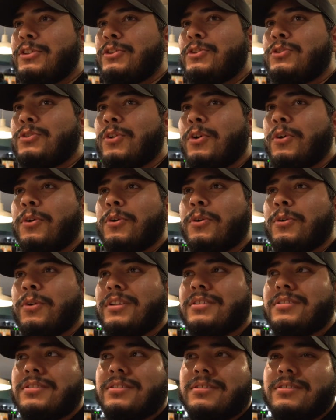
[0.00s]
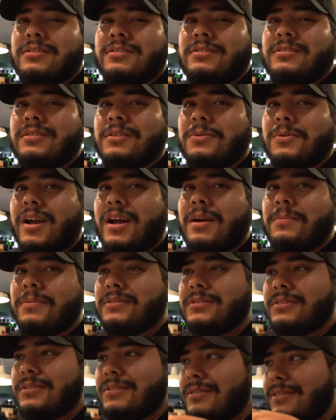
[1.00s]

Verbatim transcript: So let's see what happens.